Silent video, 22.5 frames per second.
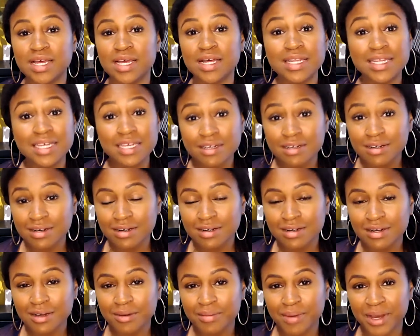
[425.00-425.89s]

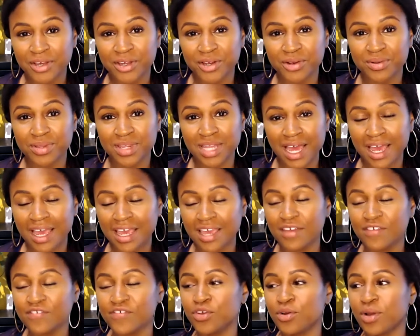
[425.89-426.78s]
clear about your
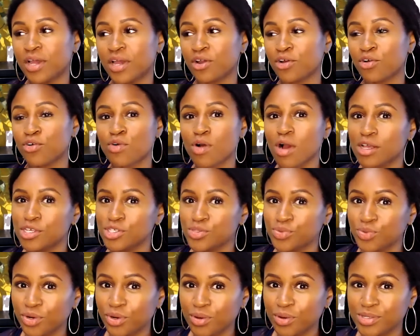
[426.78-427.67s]
life, you're at a
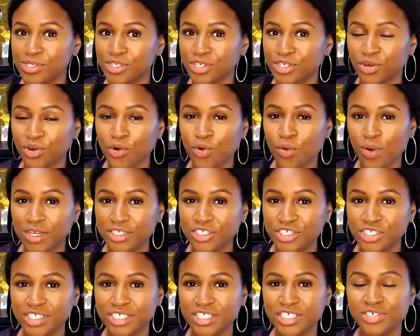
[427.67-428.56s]
crossroads and you're
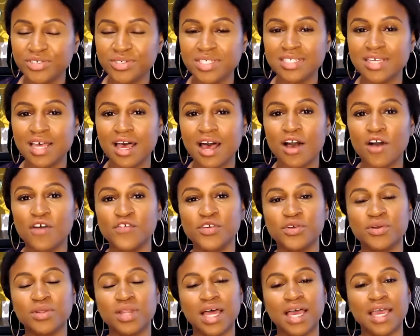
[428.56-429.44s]
questioning
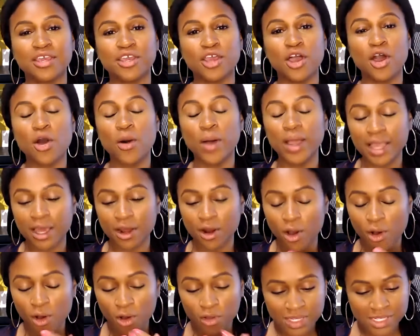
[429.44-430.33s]
yourself, you're like, yo, I
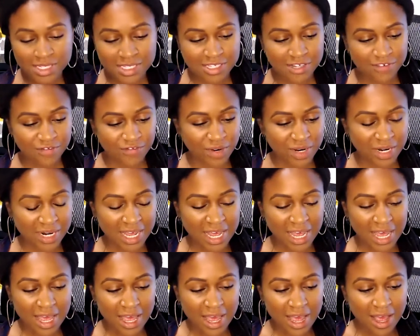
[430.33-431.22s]
got all these different
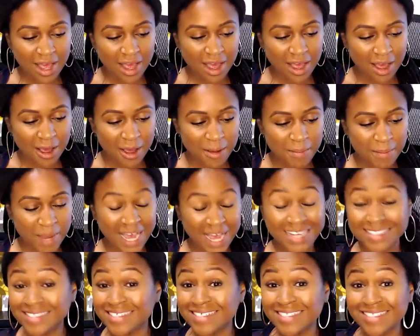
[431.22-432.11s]

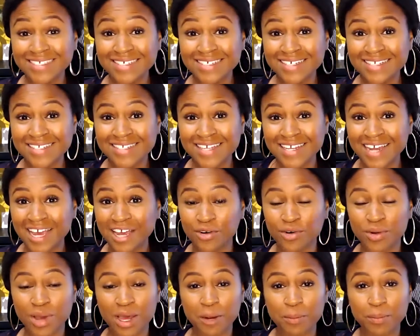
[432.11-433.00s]
ideas and I
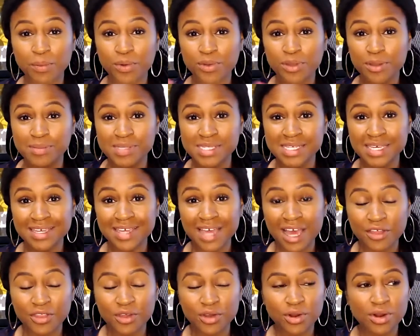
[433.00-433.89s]
don't know how to pull them
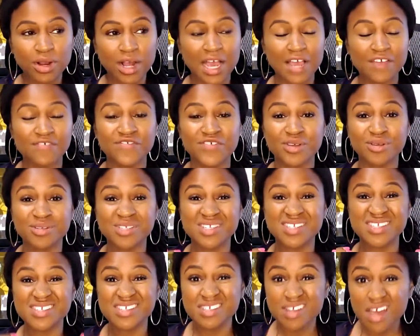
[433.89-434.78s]
together. I feel
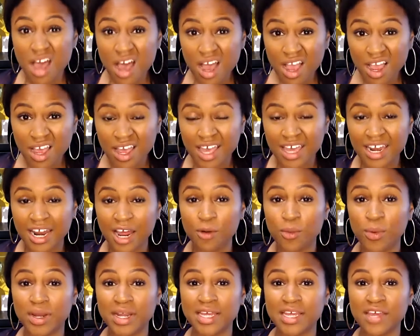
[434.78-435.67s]
stuck and I
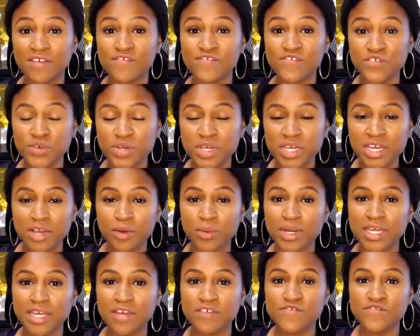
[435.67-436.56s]
want to get free. I
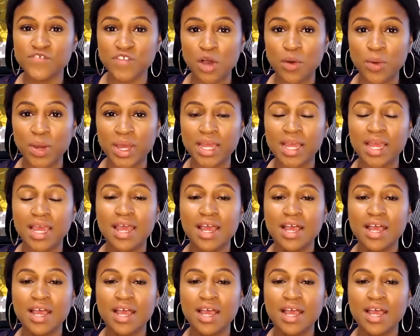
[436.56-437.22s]
want to get flowing.